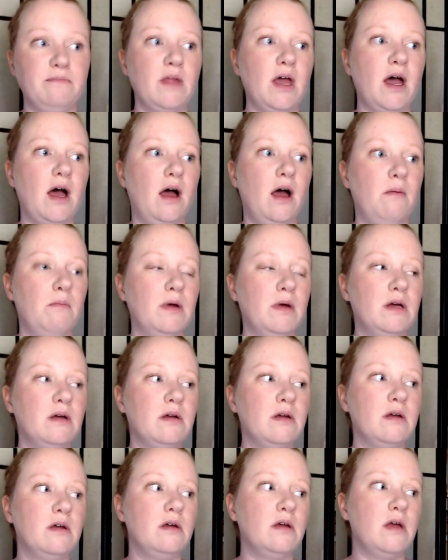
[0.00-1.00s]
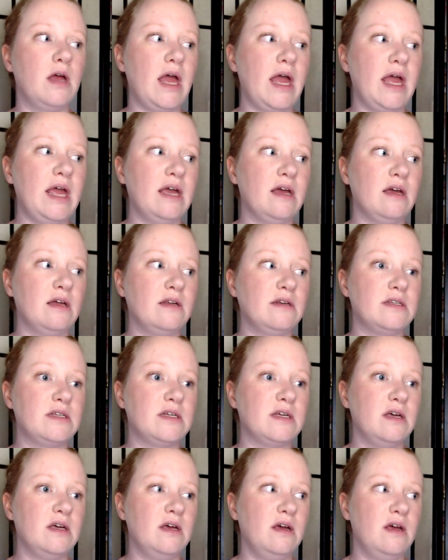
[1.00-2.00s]
And
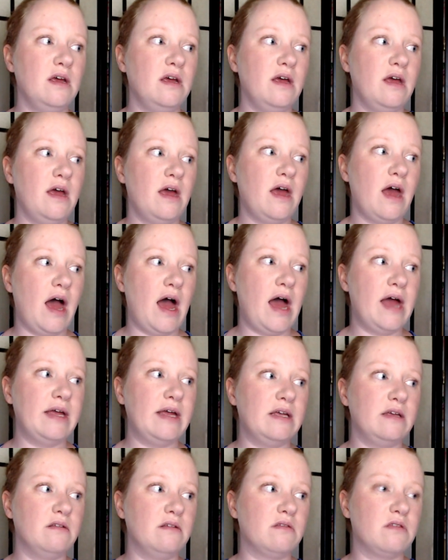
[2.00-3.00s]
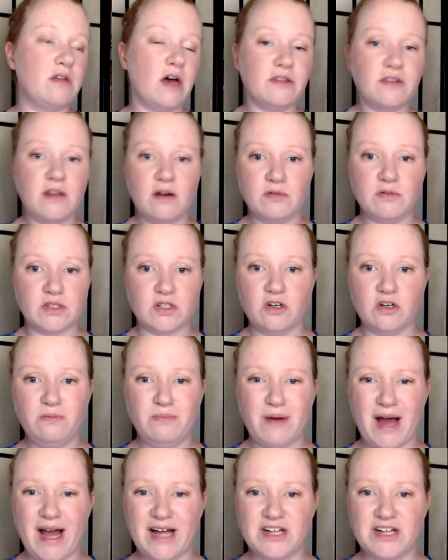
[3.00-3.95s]
I thought that it was good, but I